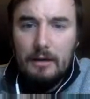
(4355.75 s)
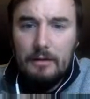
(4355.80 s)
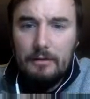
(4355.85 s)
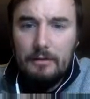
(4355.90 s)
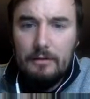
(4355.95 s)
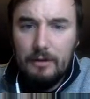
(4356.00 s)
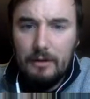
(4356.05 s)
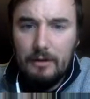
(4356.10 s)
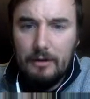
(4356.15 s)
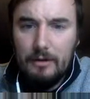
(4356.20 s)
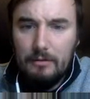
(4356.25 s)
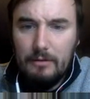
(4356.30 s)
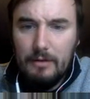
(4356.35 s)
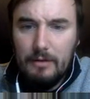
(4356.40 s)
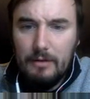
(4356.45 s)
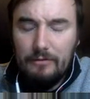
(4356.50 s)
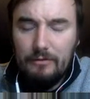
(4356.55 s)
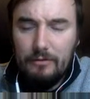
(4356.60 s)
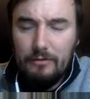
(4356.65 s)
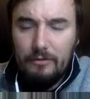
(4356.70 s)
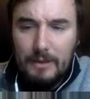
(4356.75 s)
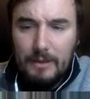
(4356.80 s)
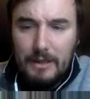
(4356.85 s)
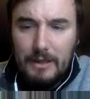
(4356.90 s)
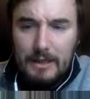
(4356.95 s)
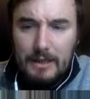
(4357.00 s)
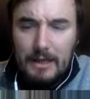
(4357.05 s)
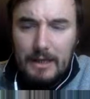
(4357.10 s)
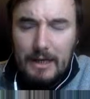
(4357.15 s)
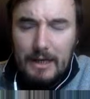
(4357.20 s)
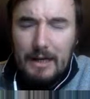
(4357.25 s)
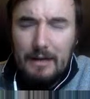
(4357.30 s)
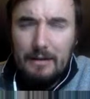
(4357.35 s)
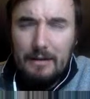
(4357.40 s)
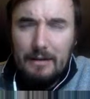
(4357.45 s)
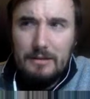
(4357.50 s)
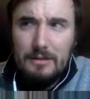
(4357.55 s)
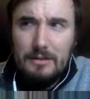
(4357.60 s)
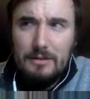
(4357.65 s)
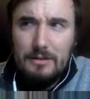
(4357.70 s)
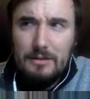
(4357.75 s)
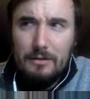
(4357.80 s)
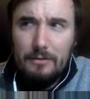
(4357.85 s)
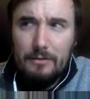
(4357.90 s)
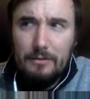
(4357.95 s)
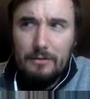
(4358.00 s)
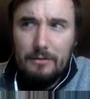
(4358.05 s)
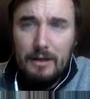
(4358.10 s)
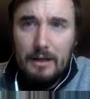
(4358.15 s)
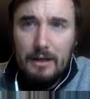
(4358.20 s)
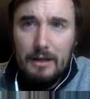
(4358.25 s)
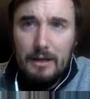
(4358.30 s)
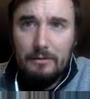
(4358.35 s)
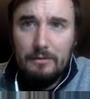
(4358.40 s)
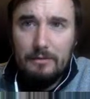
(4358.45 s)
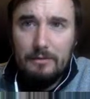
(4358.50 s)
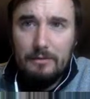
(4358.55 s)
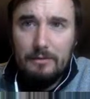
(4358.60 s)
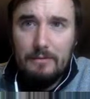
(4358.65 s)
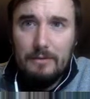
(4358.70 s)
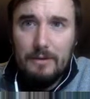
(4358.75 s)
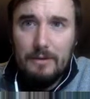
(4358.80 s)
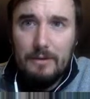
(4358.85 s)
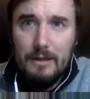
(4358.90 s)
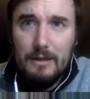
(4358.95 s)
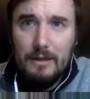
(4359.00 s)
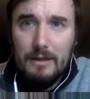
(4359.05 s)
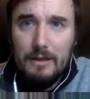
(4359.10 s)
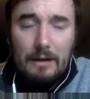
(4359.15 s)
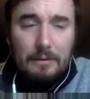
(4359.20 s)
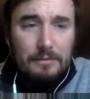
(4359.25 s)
So for me, I don't think I was given